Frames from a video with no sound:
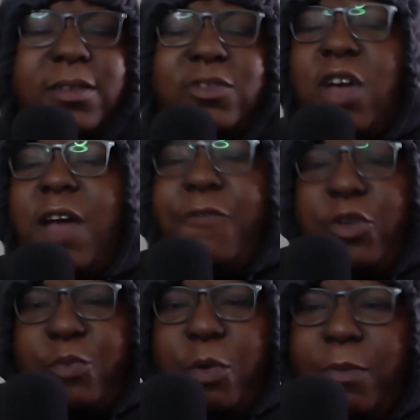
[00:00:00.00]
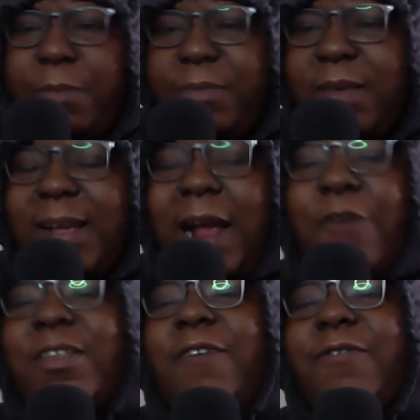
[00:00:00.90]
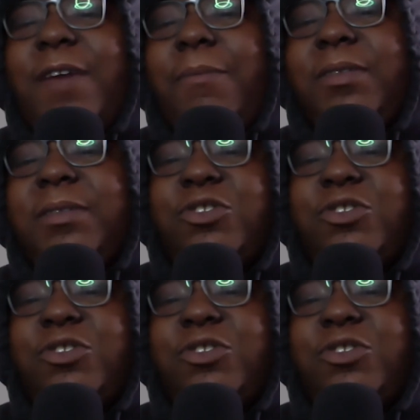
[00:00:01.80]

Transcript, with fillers: Going through his problems. Gareth Southgate brings him